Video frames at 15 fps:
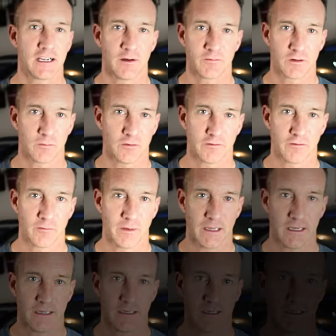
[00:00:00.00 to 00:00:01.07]
comfortable for me.
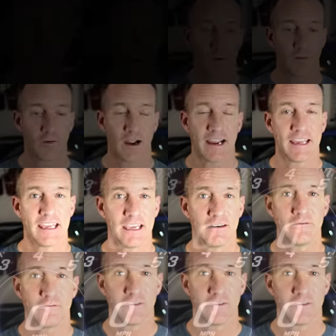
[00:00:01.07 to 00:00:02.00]
However, I can